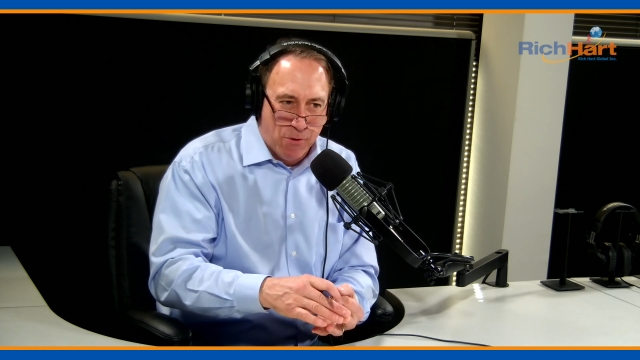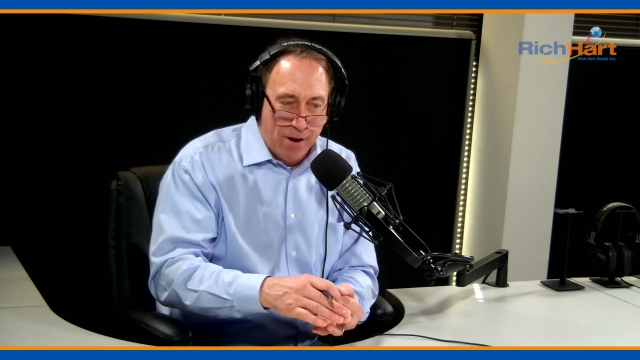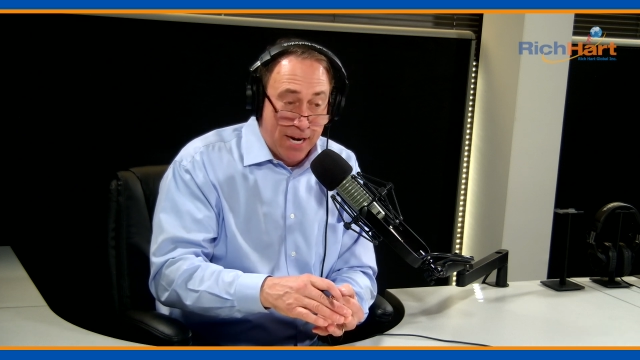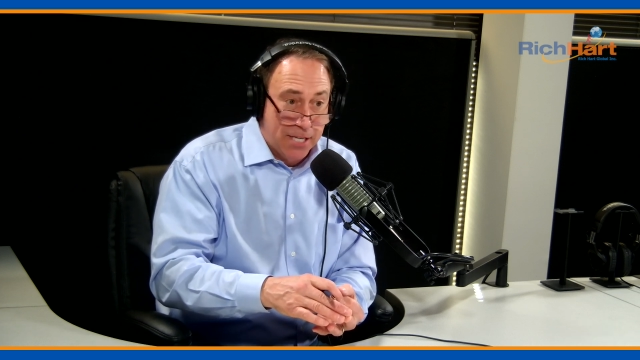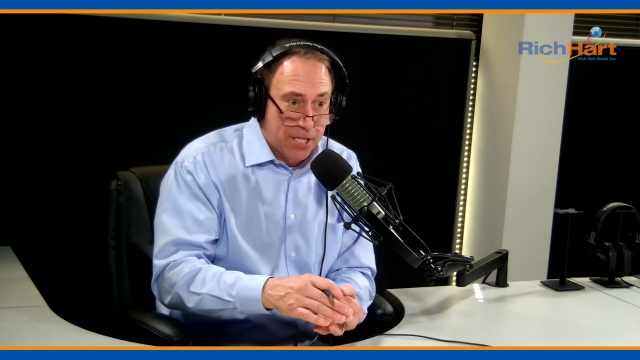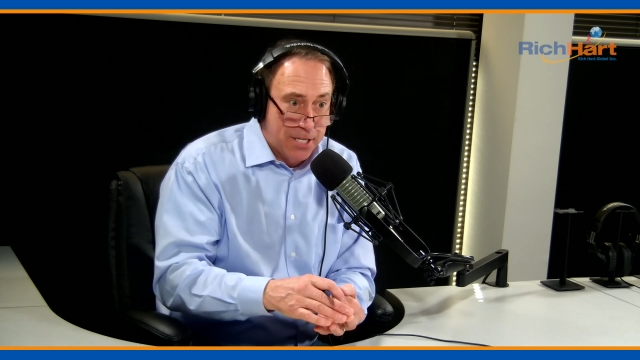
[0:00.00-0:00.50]
and
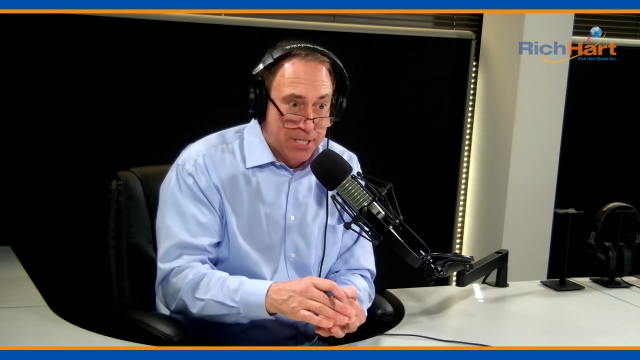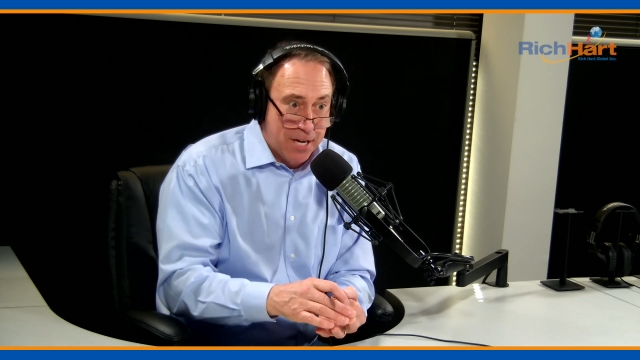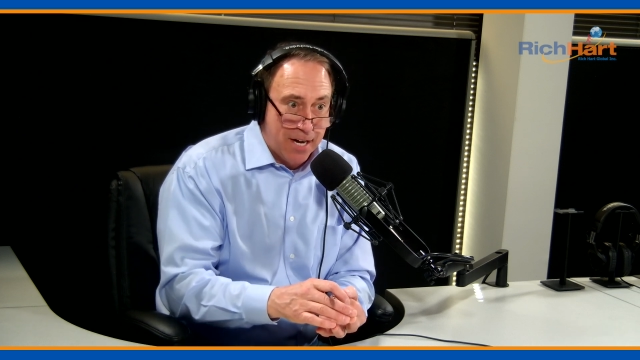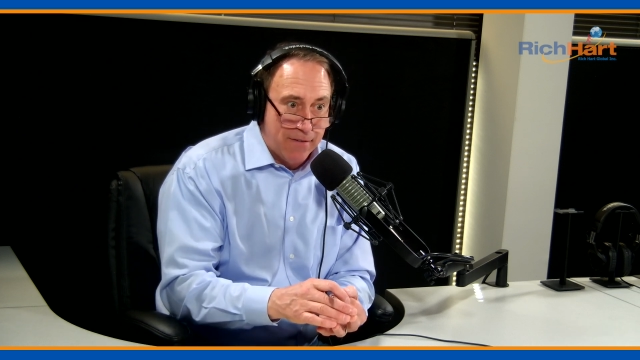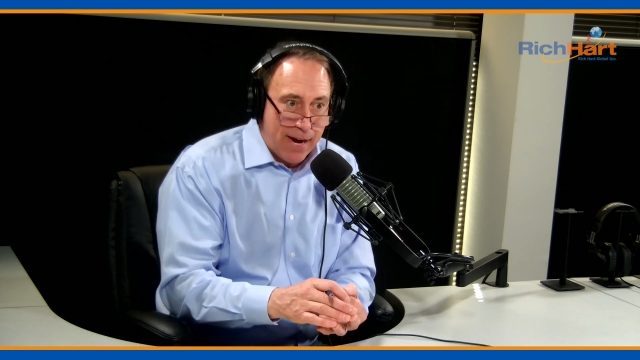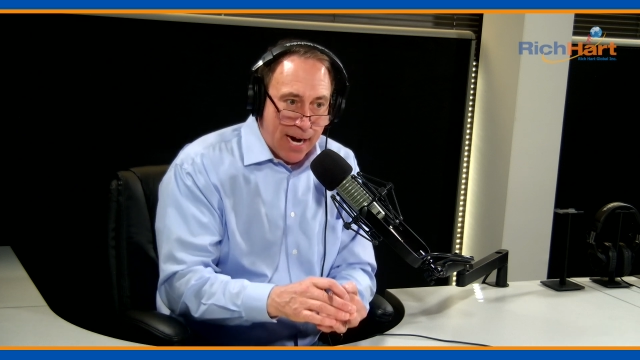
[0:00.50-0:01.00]
there's a ton
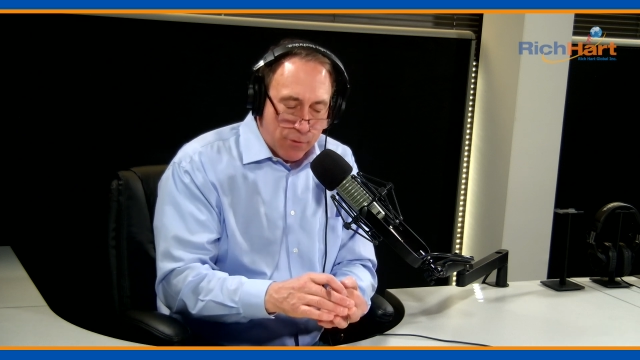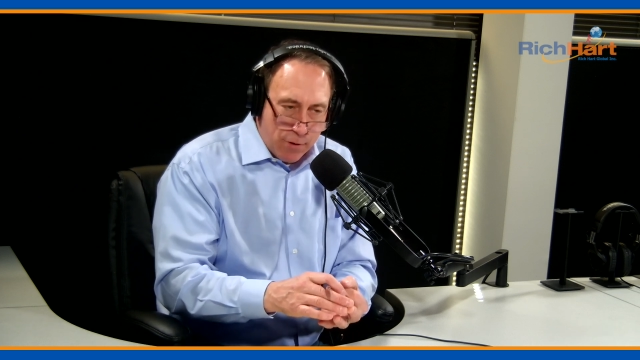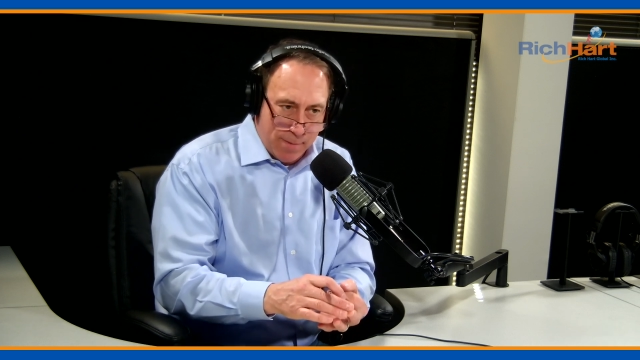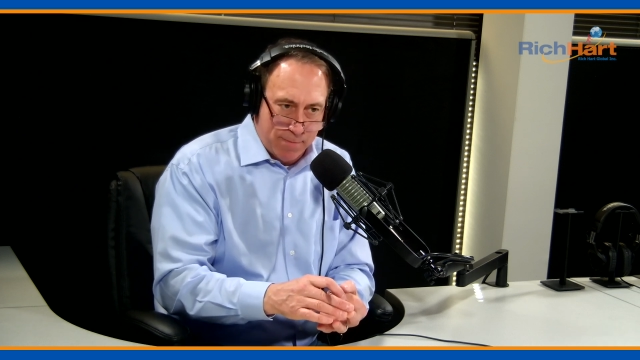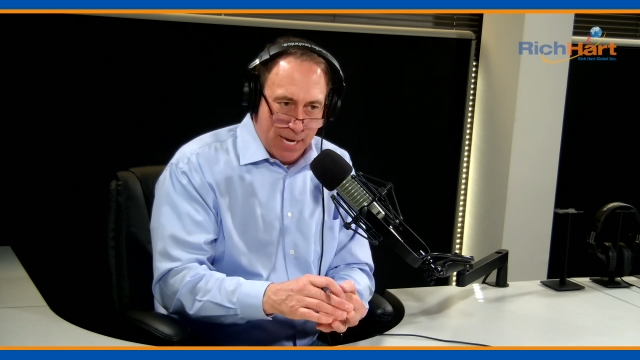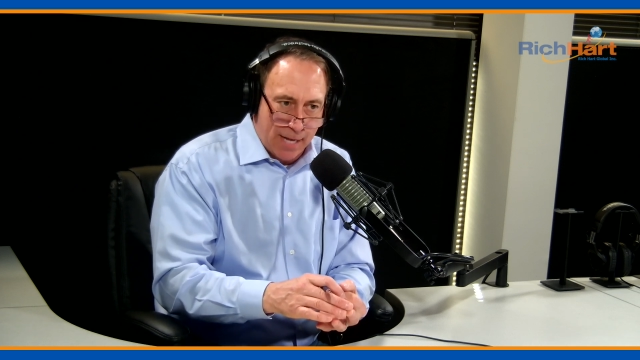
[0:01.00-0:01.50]
of
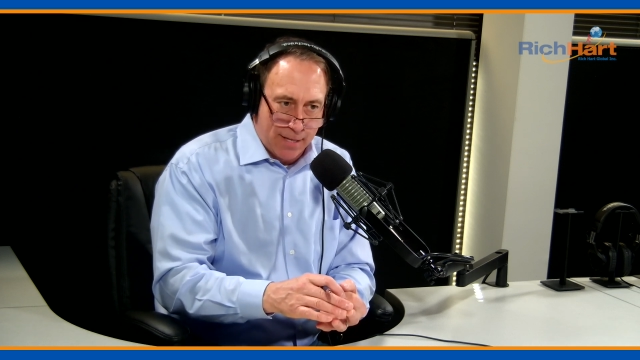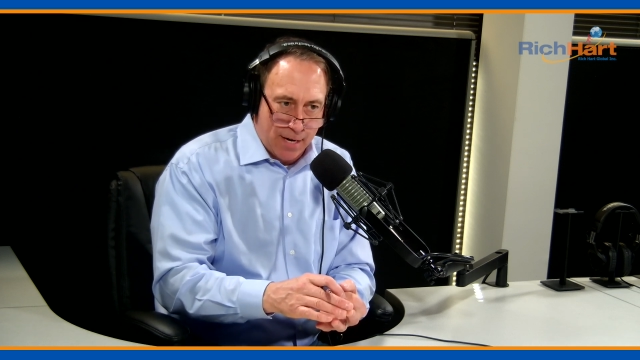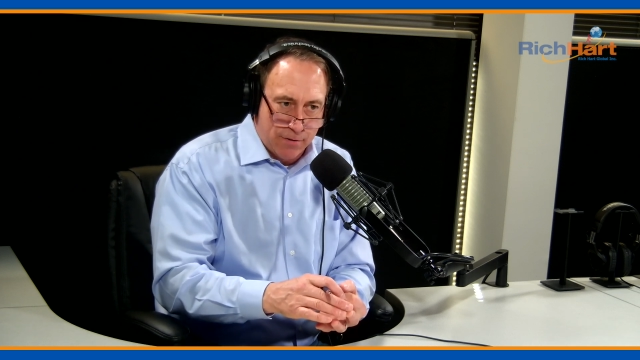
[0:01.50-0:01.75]
acronyms out there,